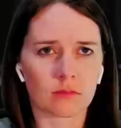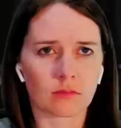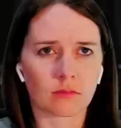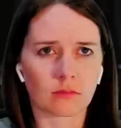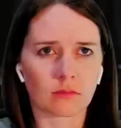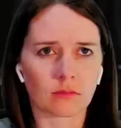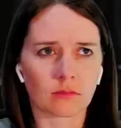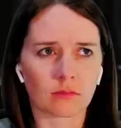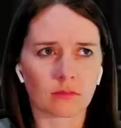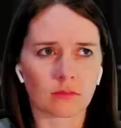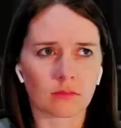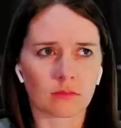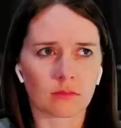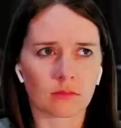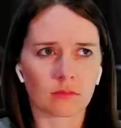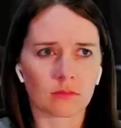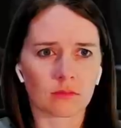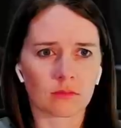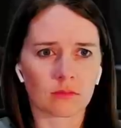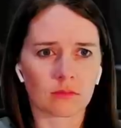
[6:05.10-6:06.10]

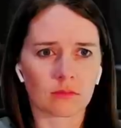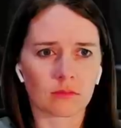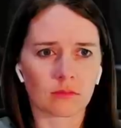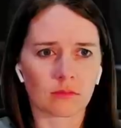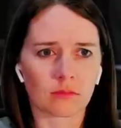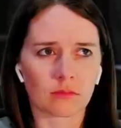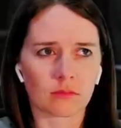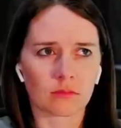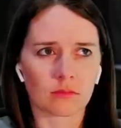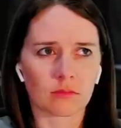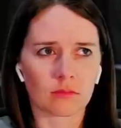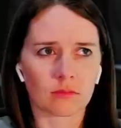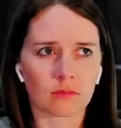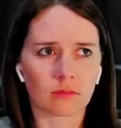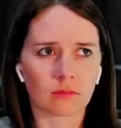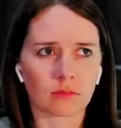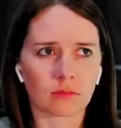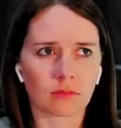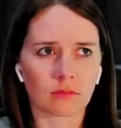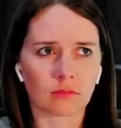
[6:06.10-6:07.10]

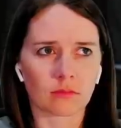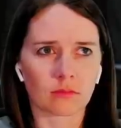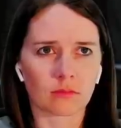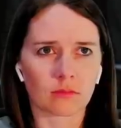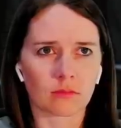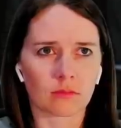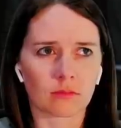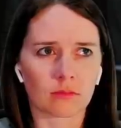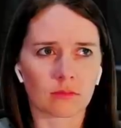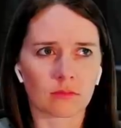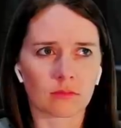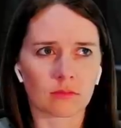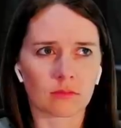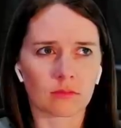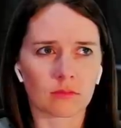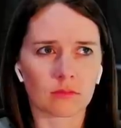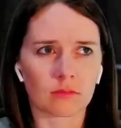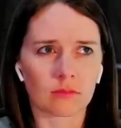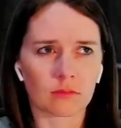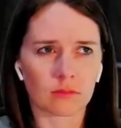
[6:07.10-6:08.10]

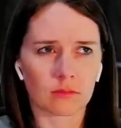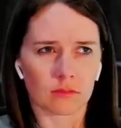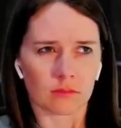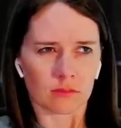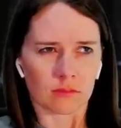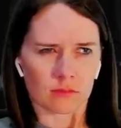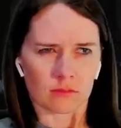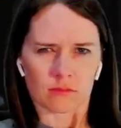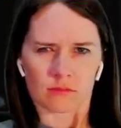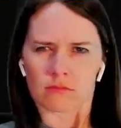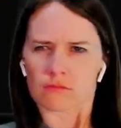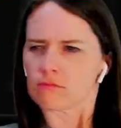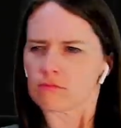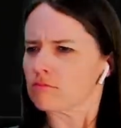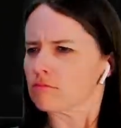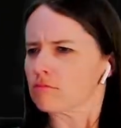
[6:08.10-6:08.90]
(not speaking)